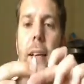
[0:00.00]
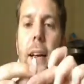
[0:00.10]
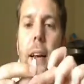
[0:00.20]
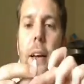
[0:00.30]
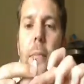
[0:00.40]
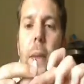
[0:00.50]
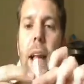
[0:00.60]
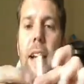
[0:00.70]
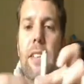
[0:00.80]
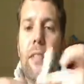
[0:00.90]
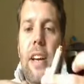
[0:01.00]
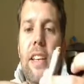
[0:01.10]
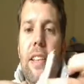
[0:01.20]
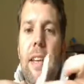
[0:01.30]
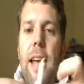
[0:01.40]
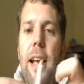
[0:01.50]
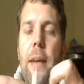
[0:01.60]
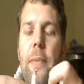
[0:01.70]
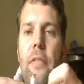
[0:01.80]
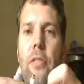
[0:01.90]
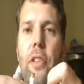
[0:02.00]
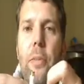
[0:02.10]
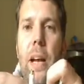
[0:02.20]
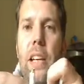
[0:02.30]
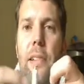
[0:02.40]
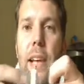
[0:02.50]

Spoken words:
activates the air coming through the battery,